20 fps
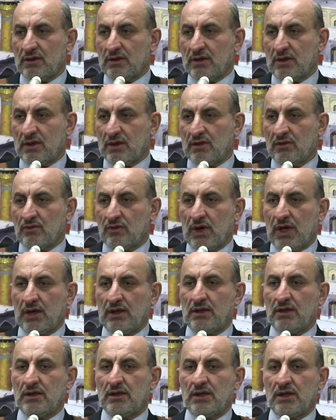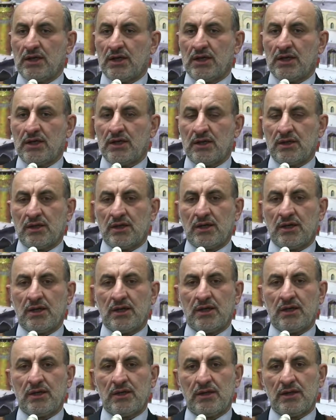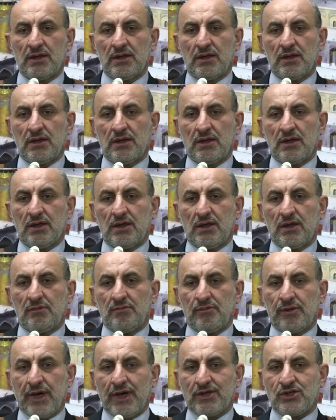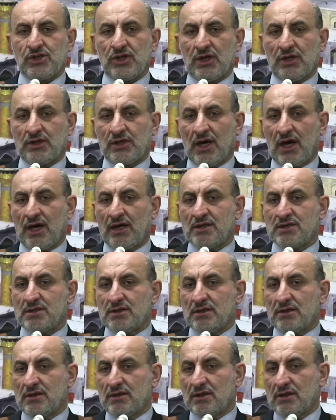when the marja' dies,